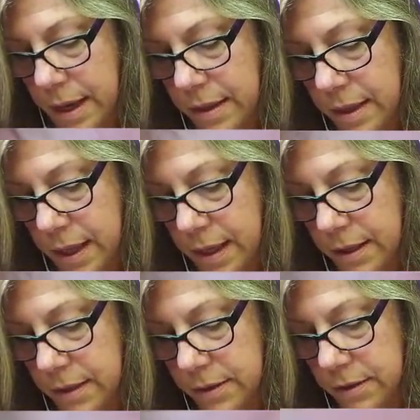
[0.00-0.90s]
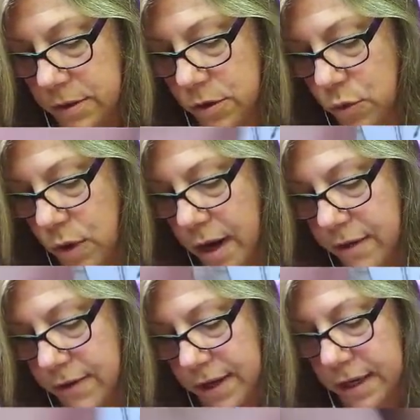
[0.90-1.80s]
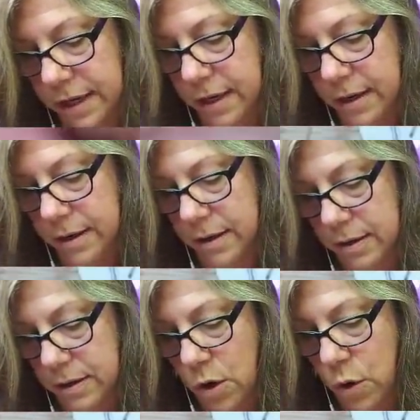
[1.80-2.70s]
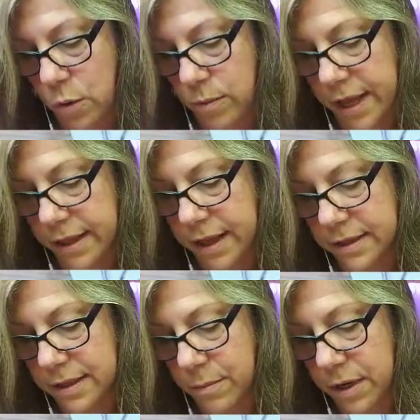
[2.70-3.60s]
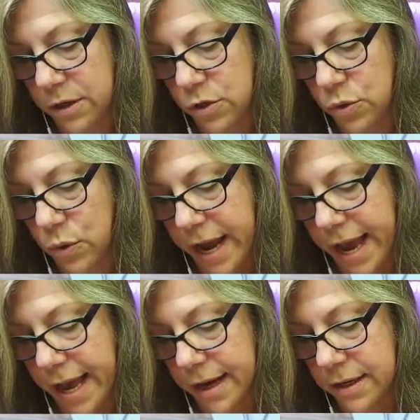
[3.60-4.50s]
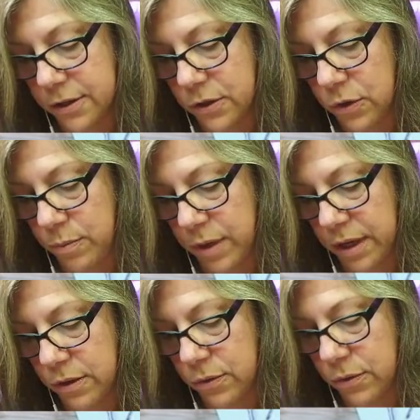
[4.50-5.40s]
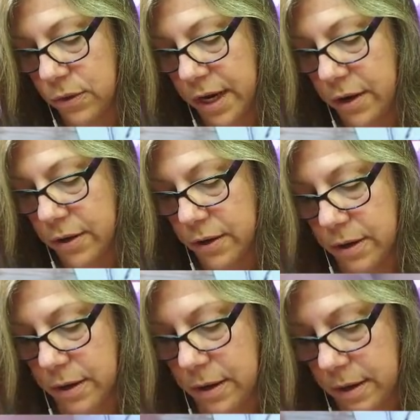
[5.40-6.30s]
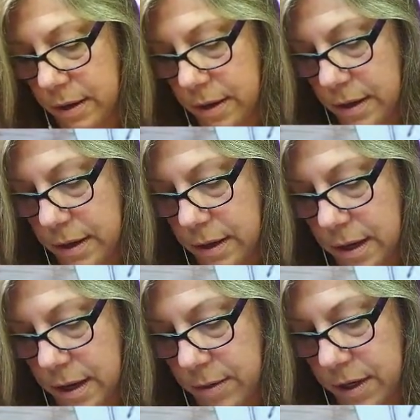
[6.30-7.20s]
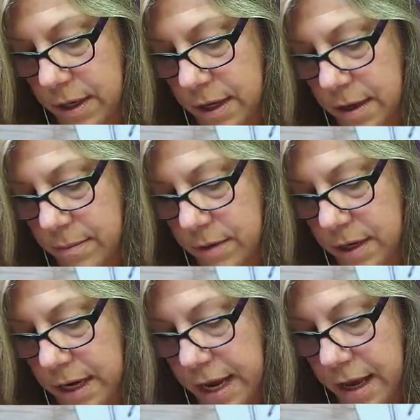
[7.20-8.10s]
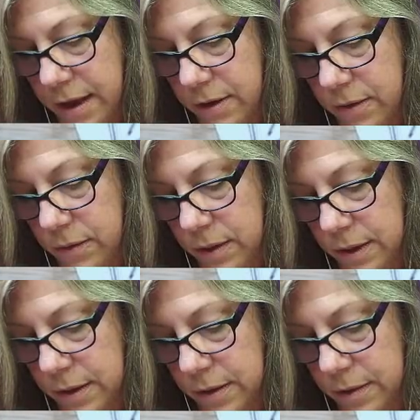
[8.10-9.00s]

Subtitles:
And then to drive it home, like that somebody dragged a toothpick through there, I'm going to come down